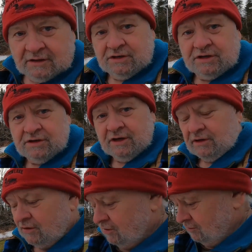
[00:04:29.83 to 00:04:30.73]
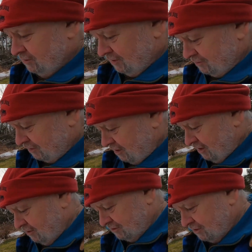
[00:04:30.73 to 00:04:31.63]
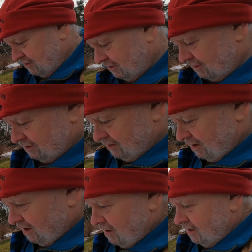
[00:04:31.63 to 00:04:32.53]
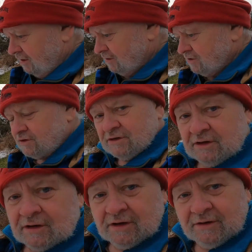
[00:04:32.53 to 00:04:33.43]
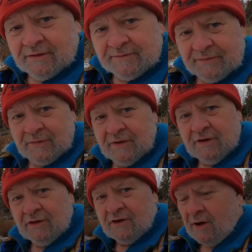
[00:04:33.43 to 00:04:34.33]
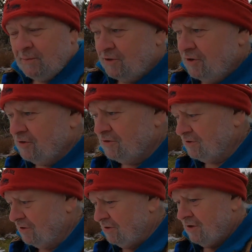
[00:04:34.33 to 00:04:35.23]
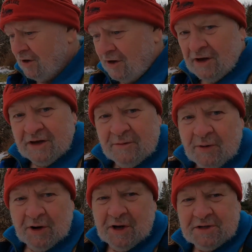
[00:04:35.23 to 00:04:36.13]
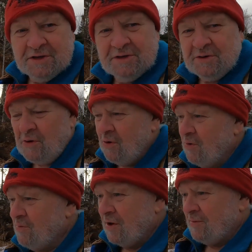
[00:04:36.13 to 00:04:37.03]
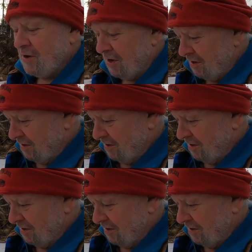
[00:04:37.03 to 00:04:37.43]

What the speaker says: Just think, when I was a kid, I used to think, just think, another couple of years, get my license, oh baby.